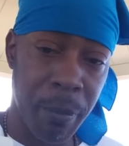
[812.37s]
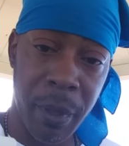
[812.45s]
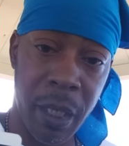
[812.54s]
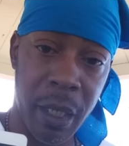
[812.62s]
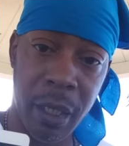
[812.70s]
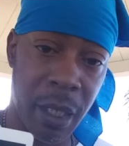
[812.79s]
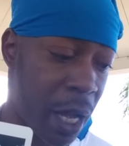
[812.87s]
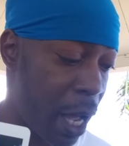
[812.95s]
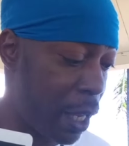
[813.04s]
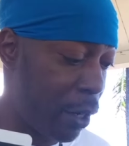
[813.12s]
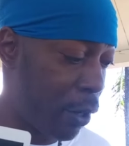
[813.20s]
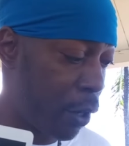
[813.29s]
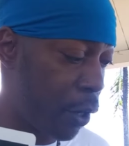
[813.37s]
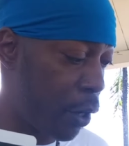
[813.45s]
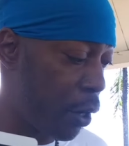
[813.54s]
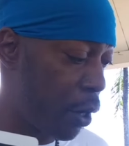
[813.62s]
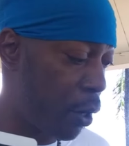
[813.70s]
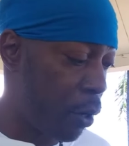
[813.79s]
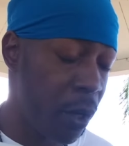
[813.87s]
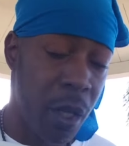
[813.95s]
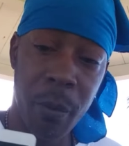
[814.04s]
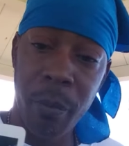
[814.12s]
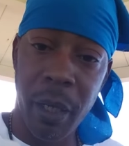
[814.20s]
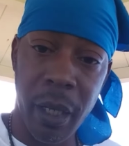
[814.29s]
be it a guy or a girl
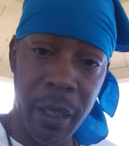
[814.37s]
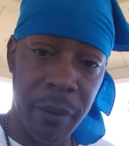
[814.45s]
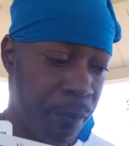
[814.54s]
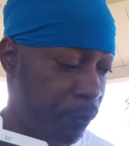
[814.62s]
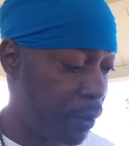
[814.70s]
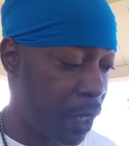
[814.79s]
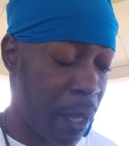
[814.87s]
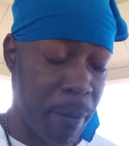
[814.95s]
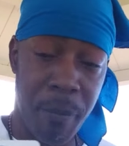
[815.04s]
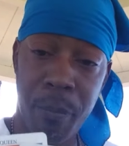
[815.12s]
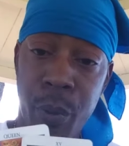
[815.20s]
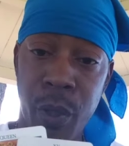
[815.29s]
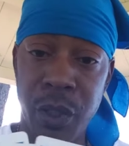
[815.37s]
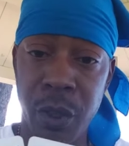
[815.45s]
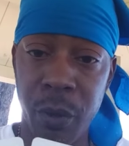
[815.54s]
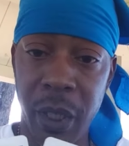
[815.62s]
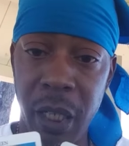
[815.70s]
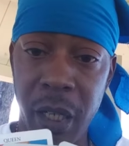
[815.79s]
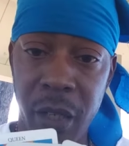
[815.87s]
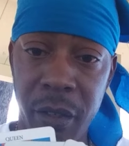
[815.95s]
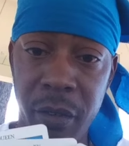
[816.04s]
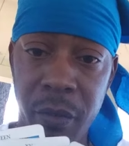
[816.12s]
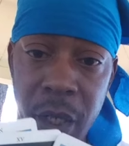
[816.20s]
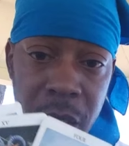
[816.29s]
but they put you here.